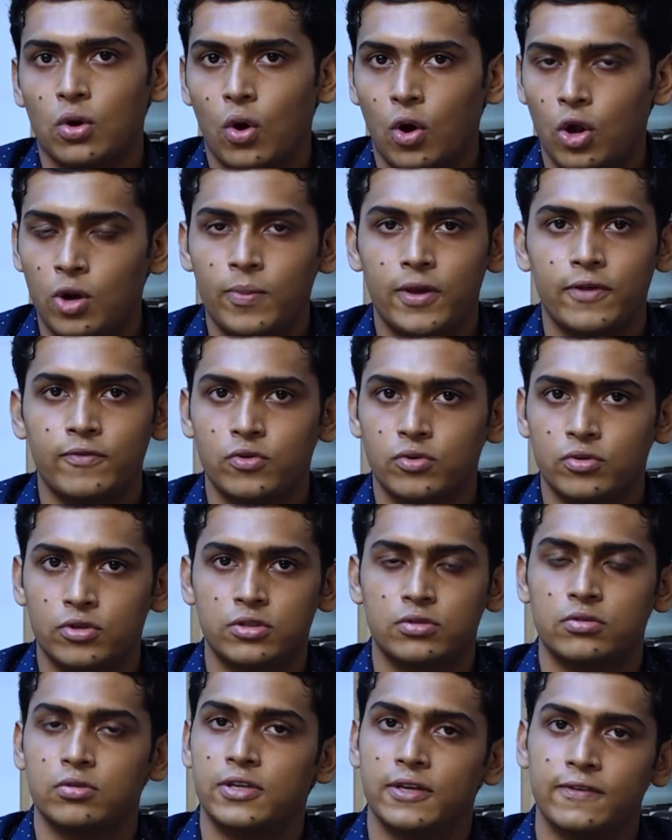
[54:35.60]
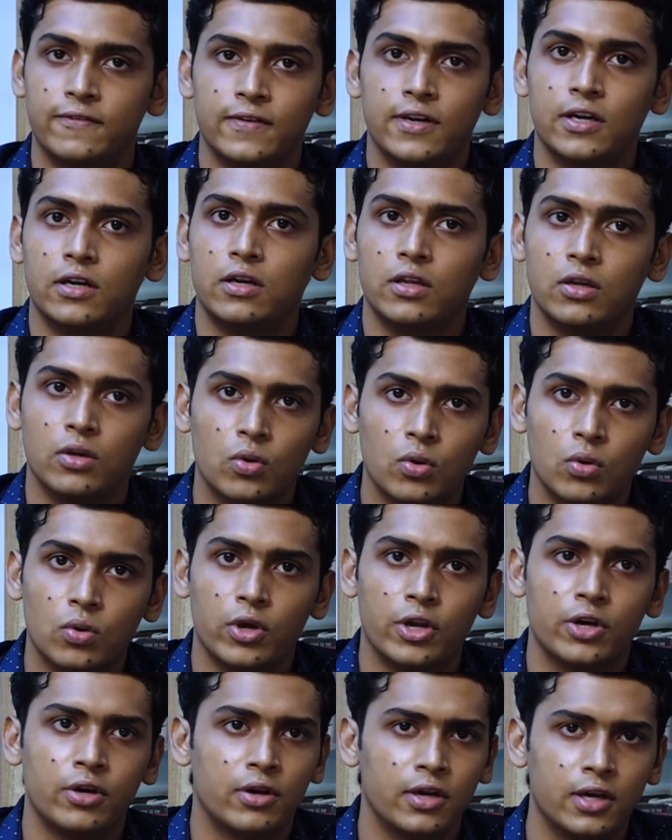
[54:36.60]
all my viewers to definitely go
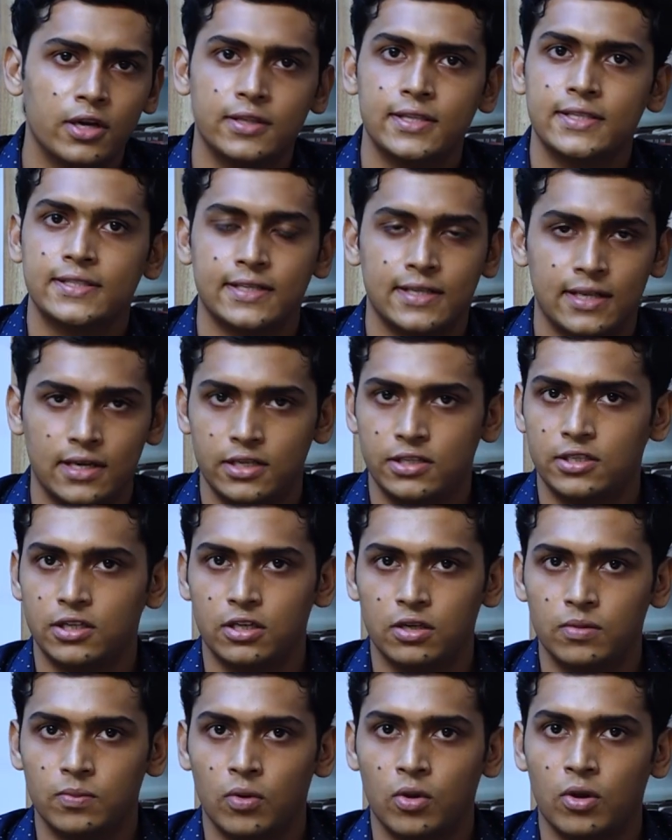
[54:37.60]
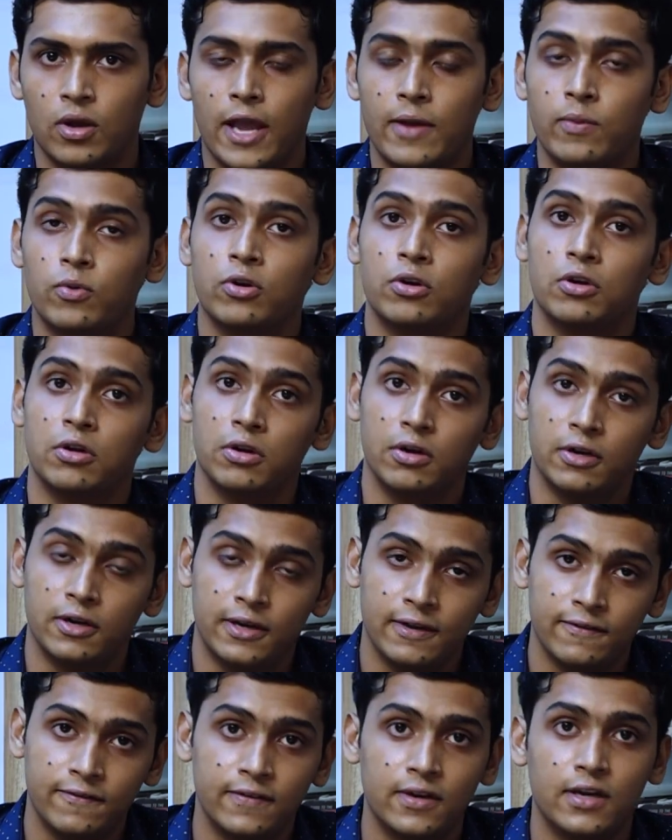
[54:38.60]
and read this analytical book. I would
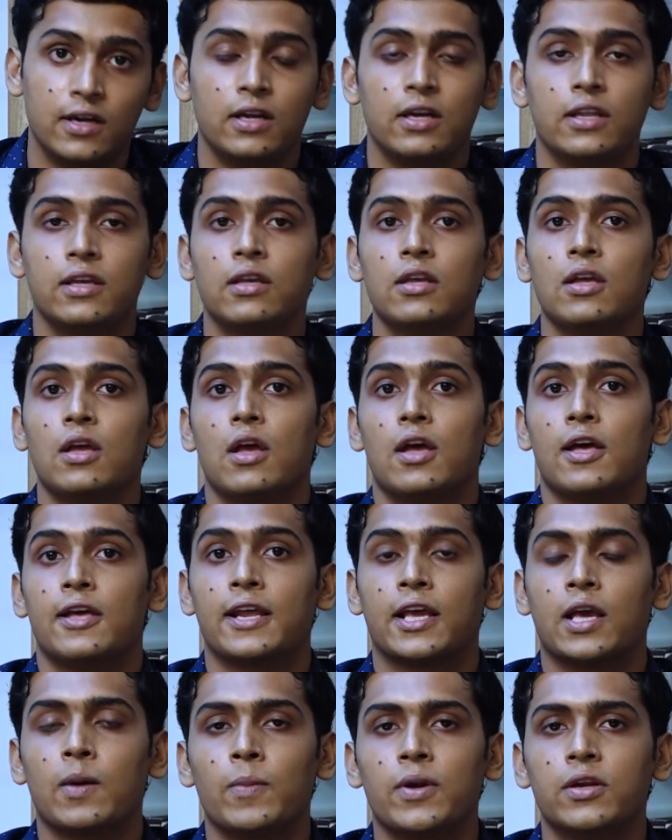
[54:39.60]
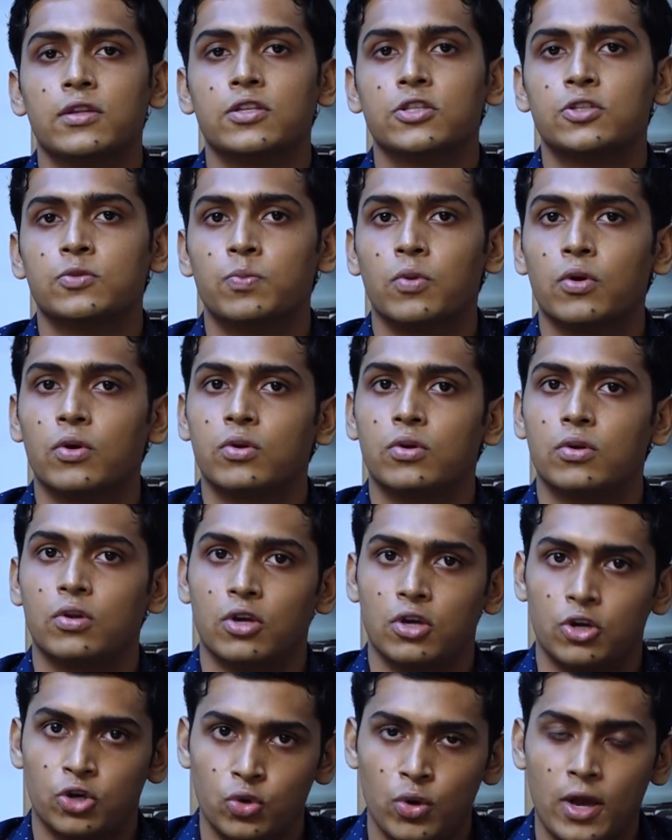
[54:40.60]
definitely recommend this book
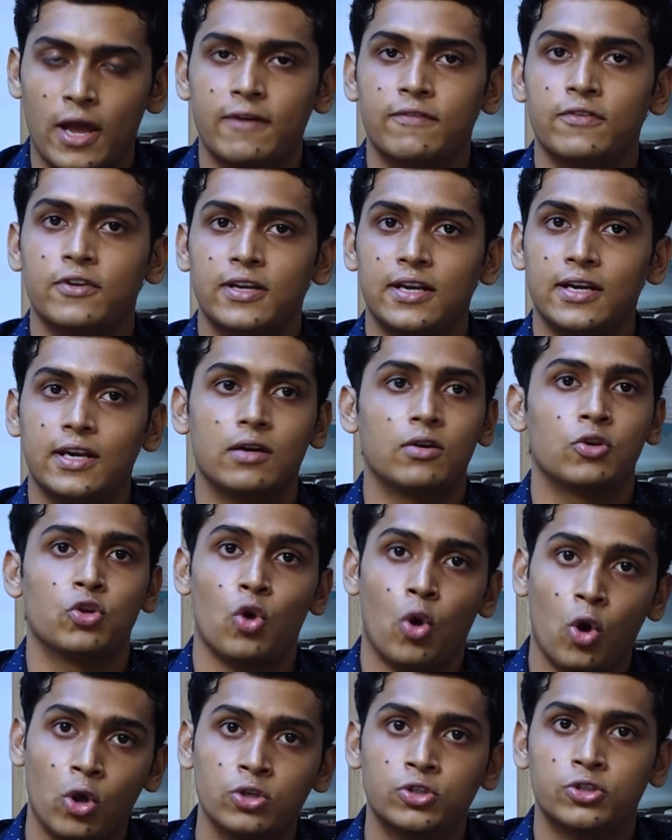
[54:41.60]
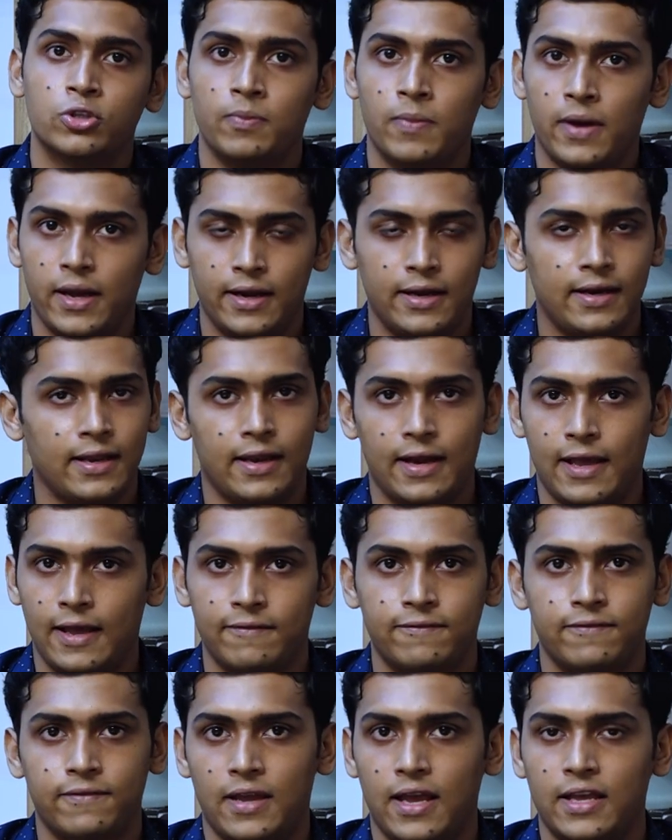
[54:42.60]
to have a read, and you all should buy it. And
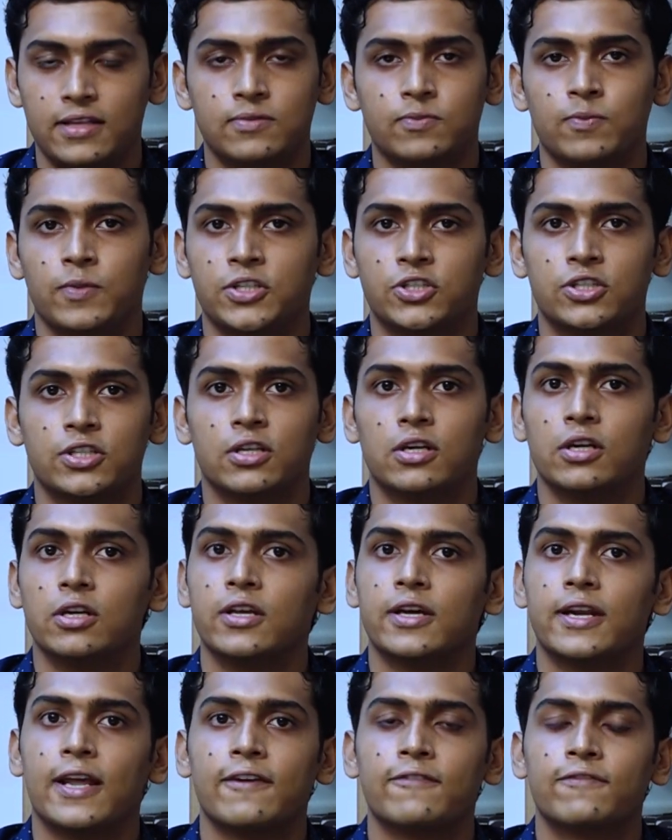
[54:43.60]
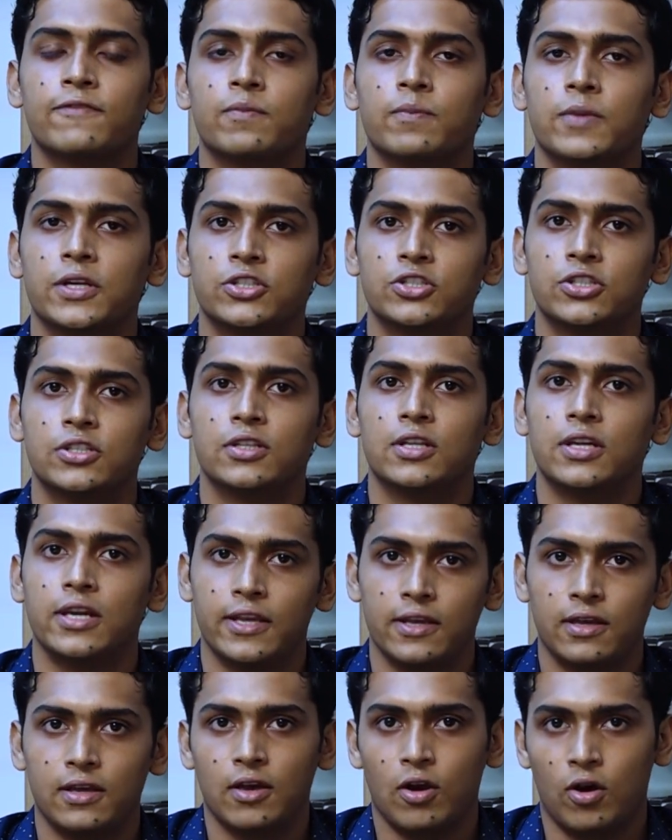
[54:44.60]
as mentioned earlier, I've mentioned the
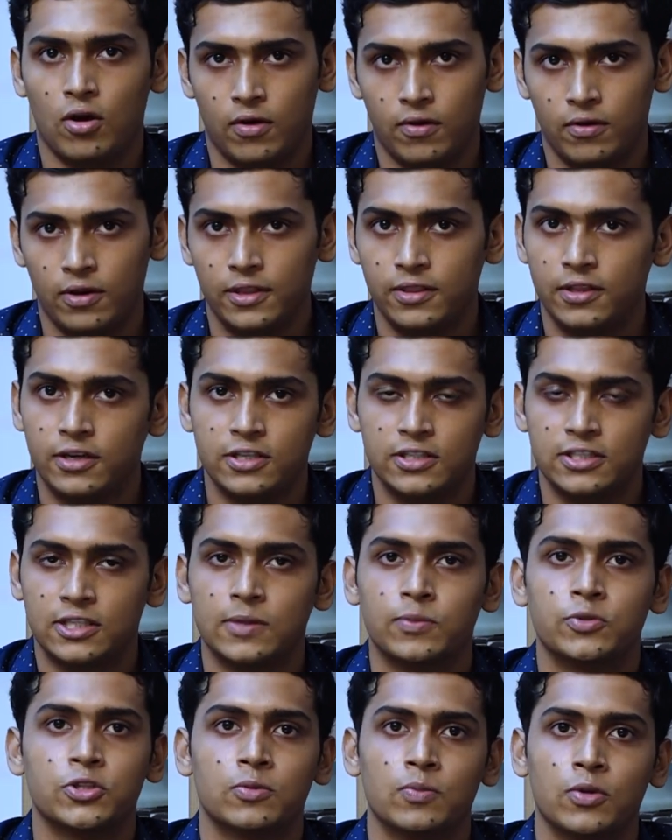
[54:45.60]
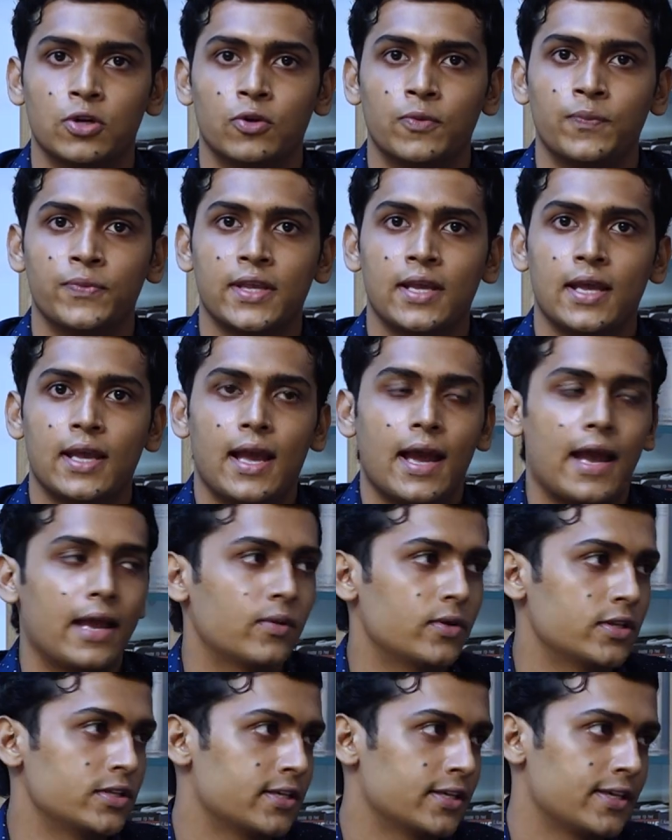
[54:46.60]
link in the description below. I
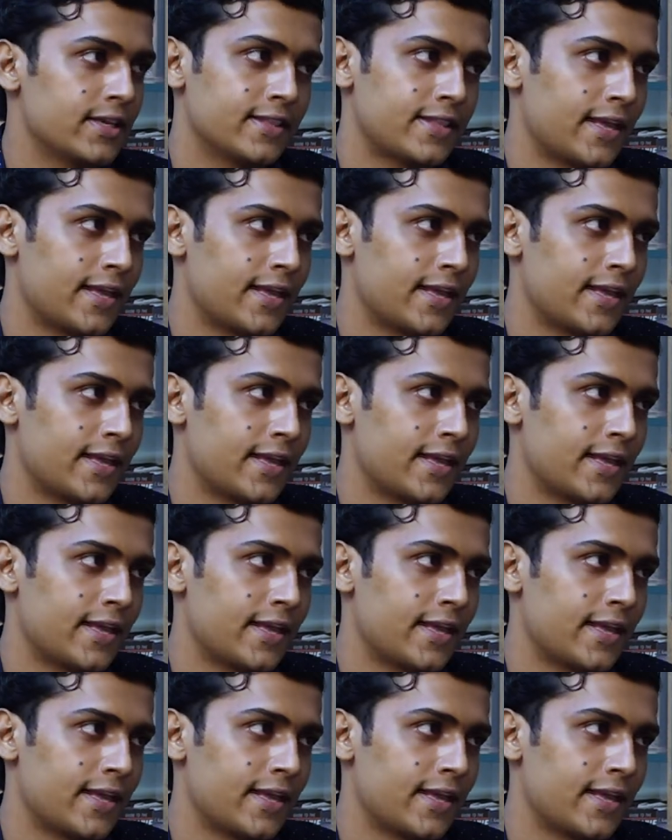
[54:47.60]
once again